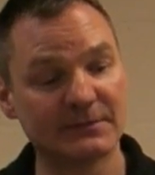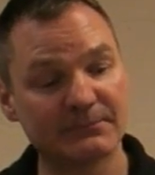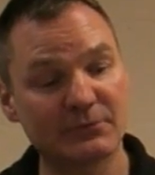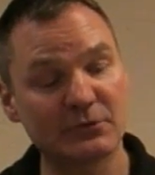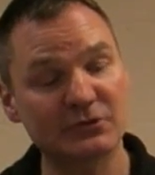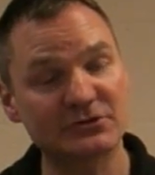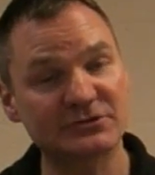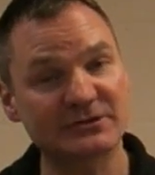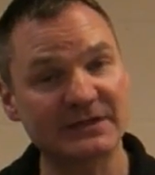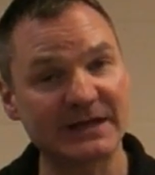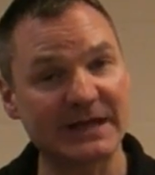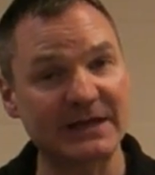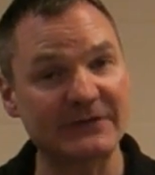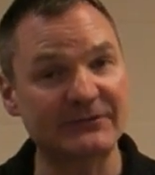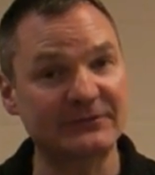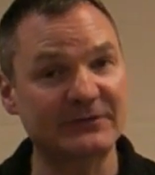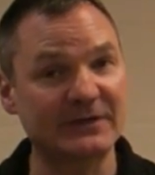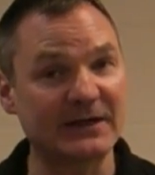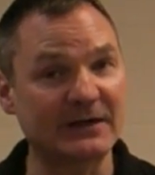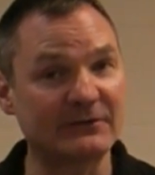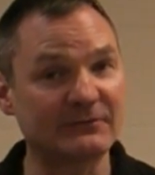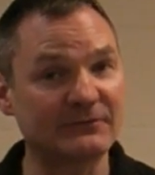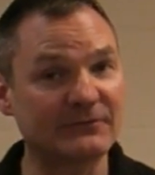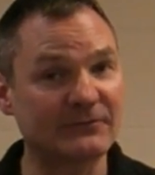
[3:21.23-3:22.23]
Push the left
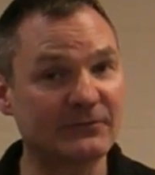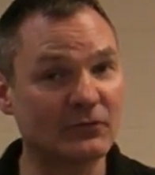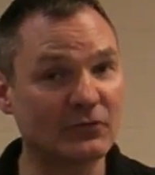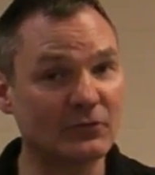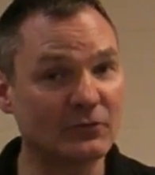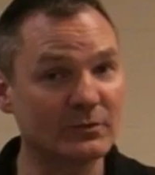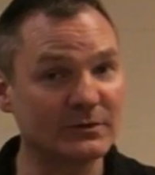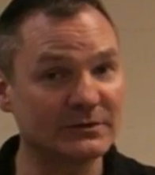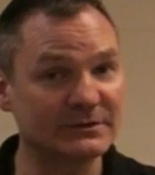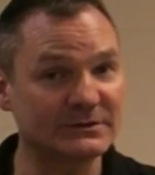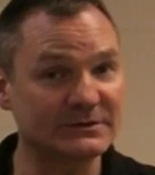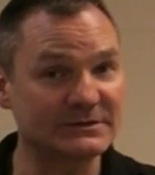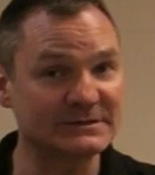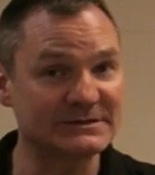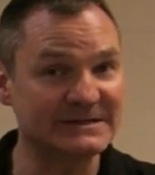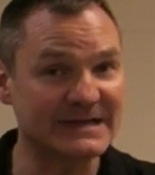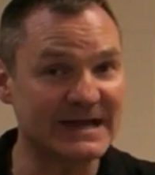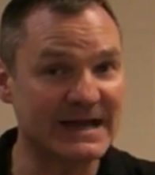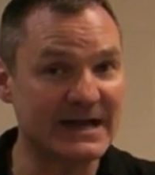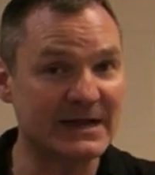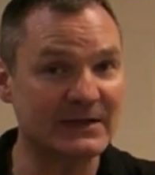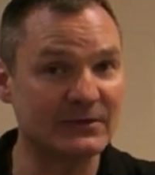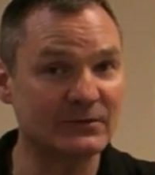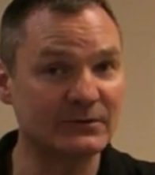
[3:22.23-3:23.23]
hand forward and
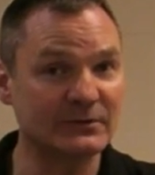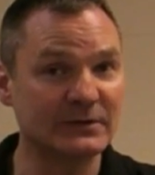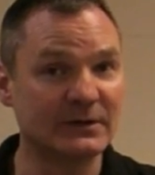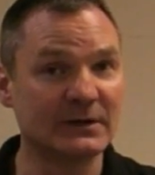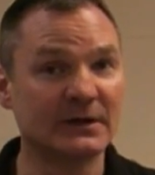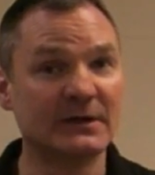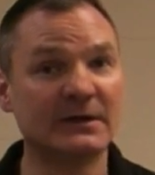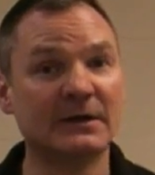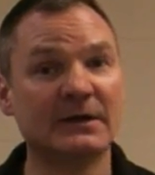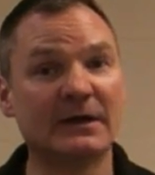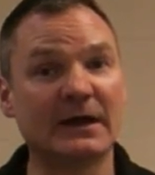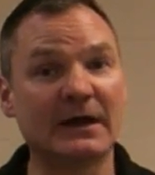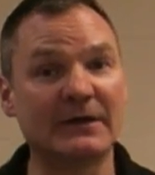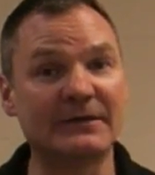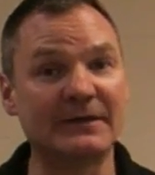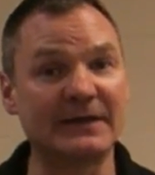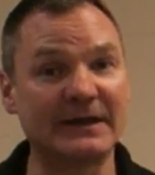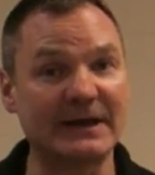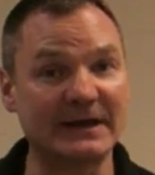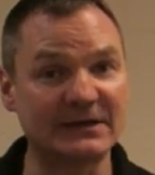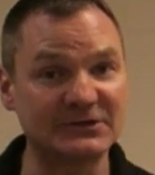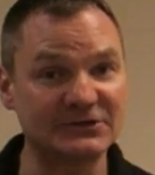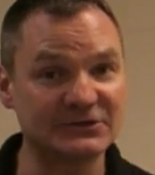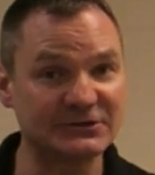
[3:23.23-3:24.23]
down, and
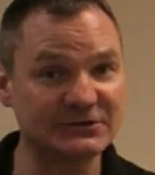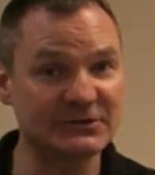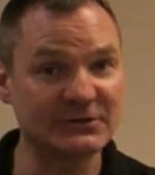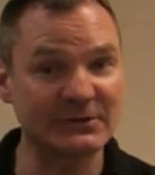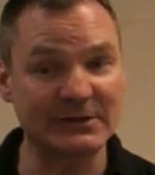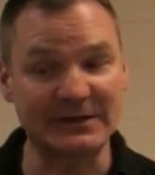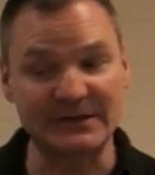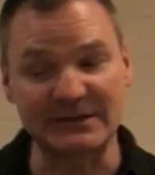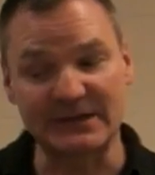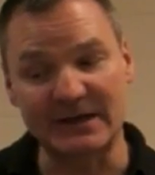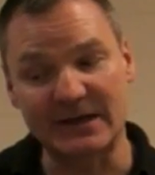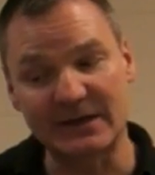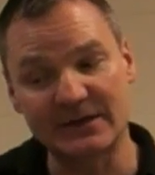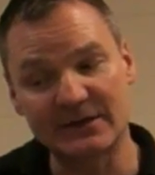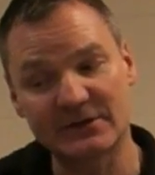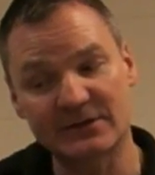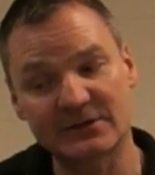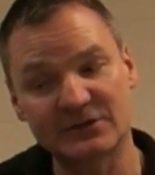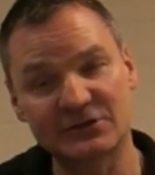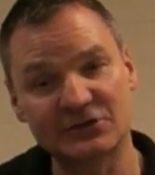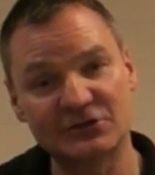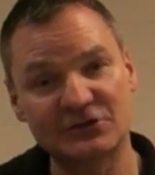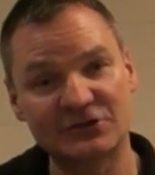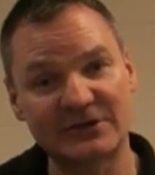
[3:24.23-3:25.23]
then as you're doing that you
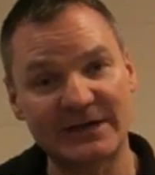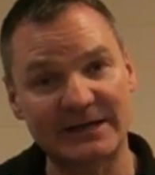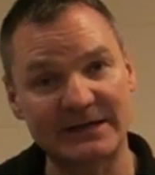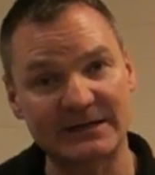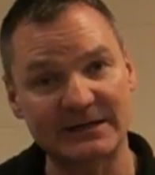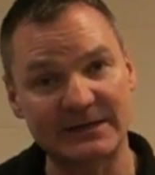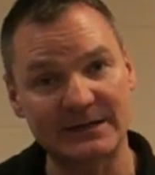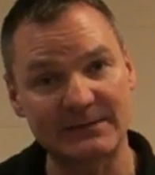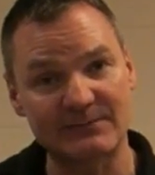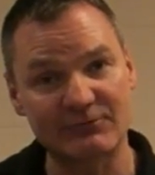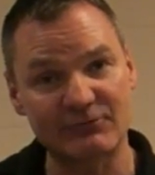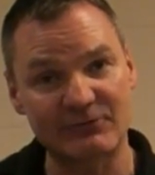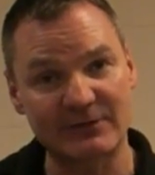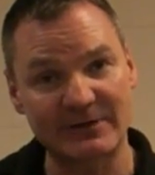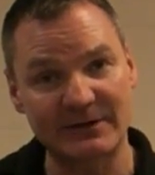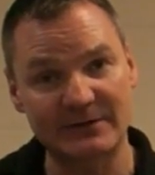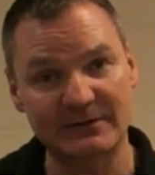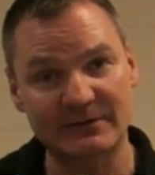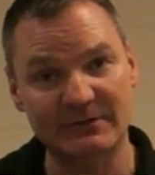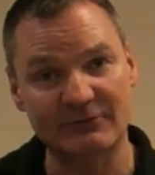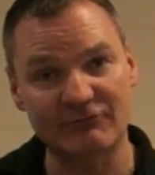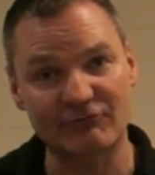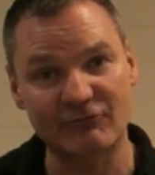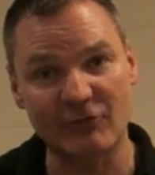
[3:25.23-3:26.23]
can gently
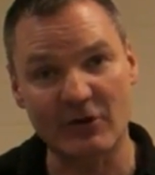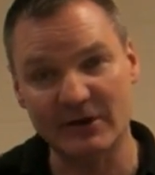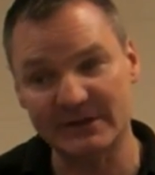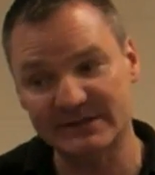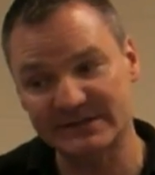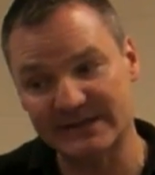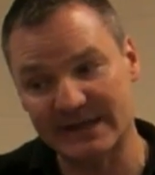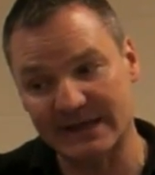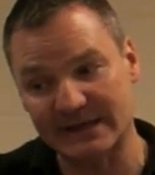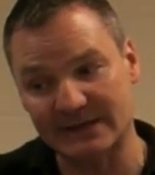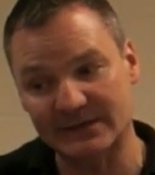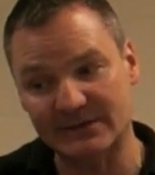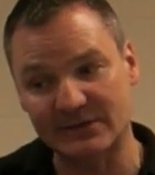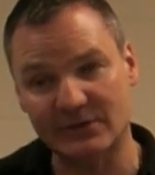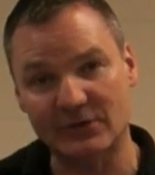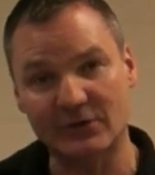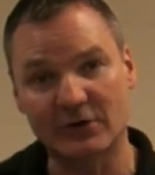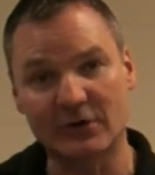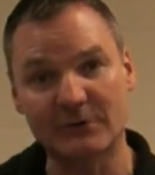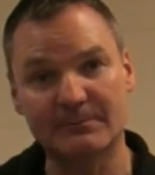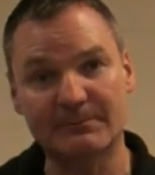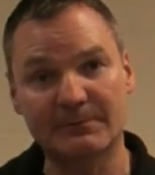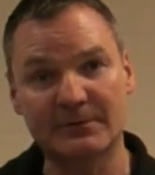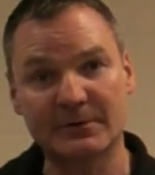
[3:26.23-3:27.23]
bring the right hand
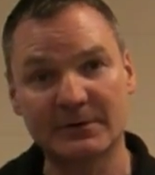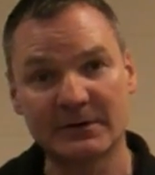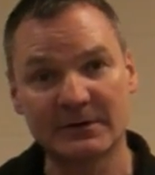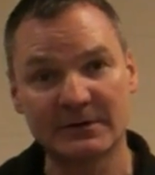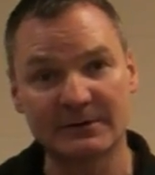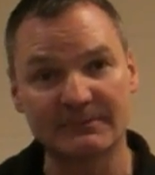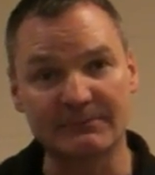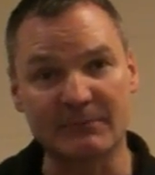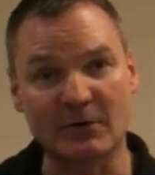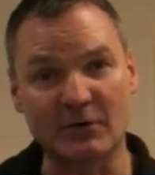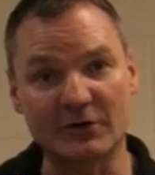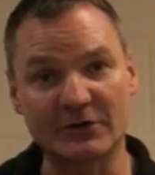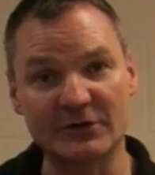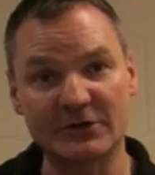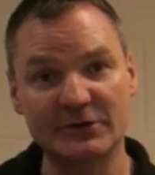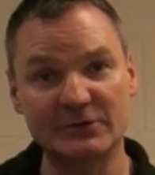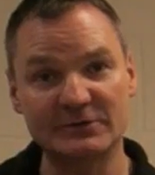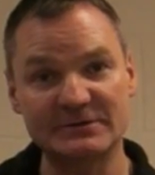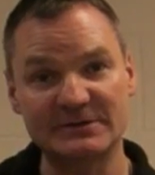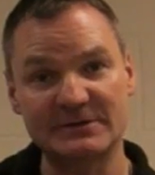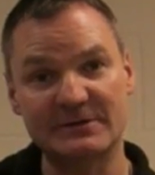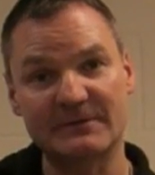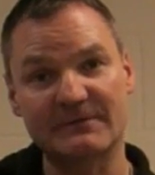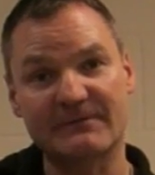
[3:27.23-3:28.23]
up by
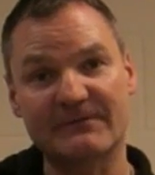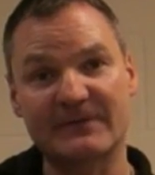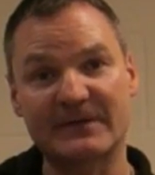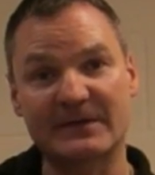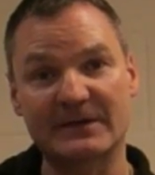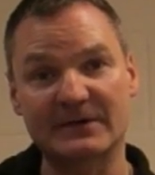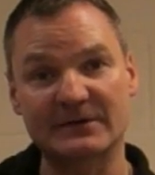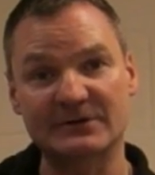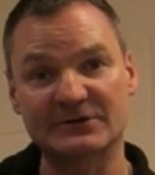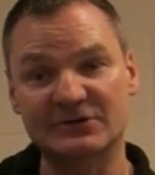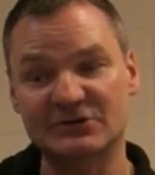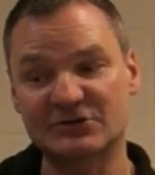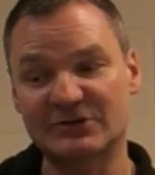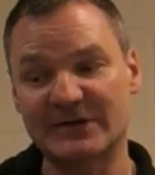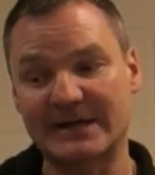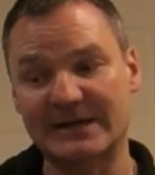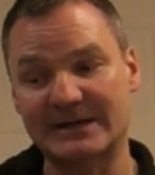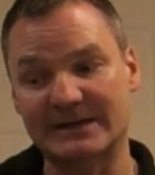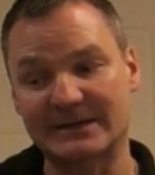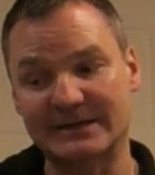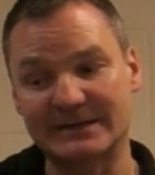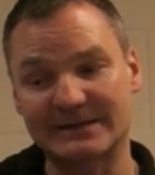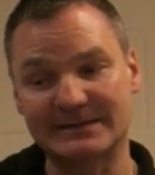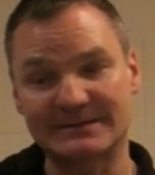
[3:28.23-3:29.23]
using the fingers
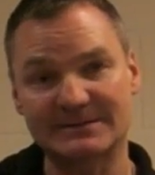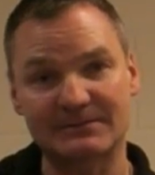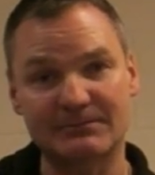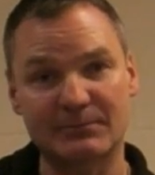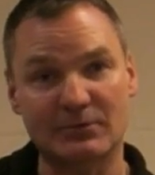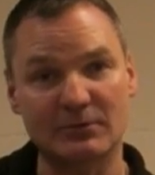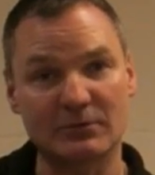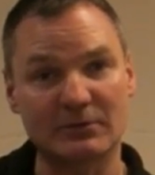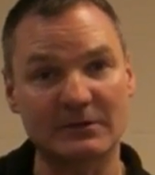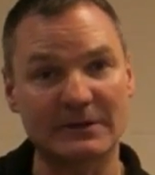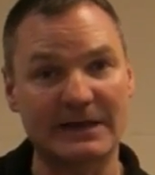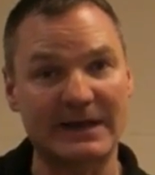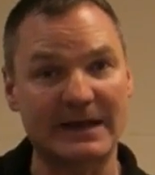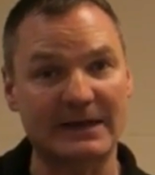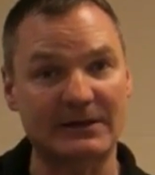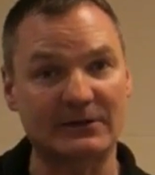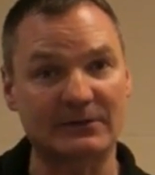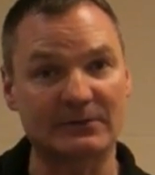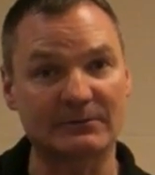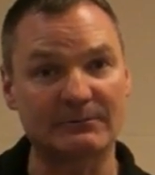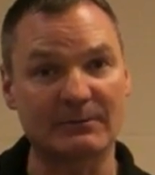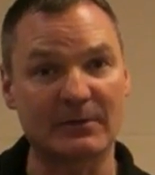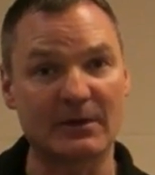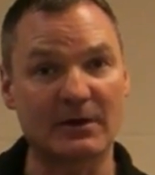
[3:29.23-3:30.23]
gently to pull the
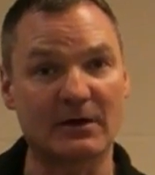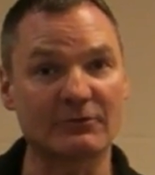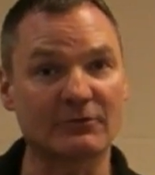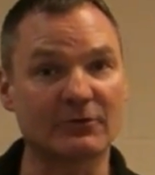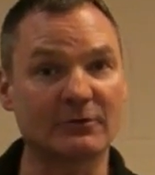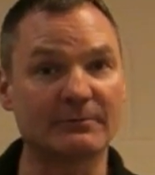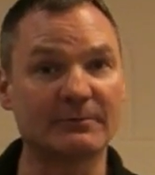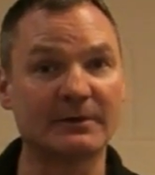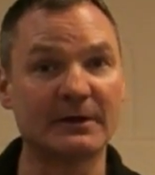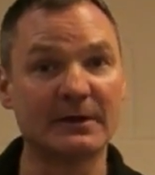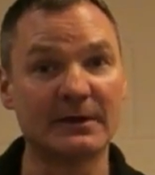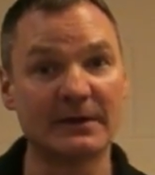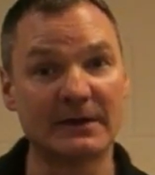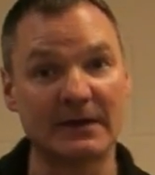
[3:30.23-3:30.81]
handlebar up,